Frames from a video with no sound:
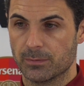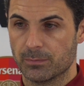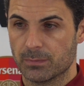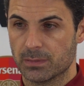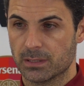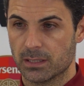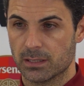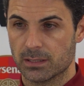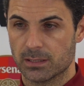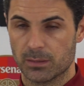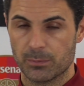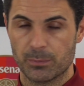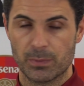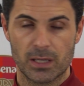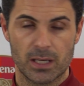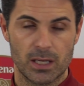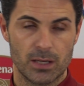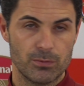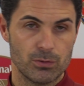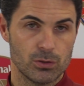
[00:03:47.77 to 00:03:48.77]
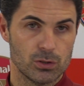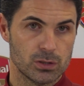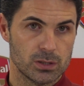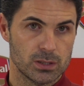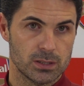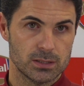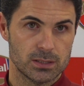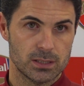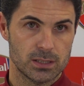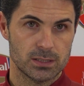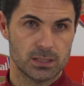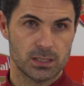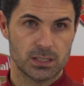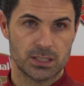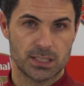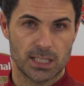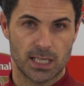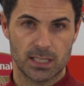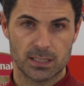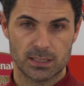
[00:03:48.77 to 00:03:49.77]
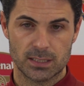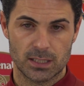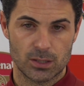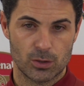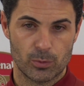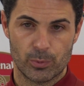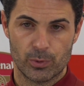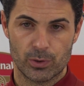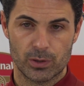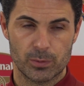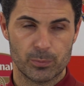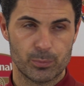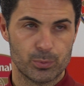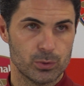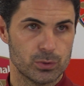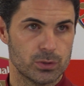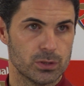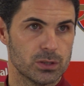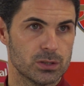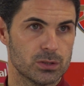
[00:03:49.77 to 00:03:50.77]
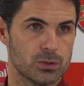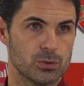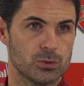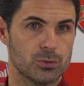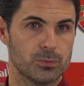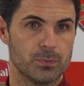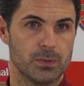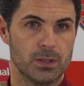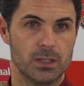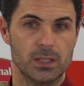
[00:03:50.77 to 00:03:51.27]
certain behaviours and certain challenges that opponent puts us to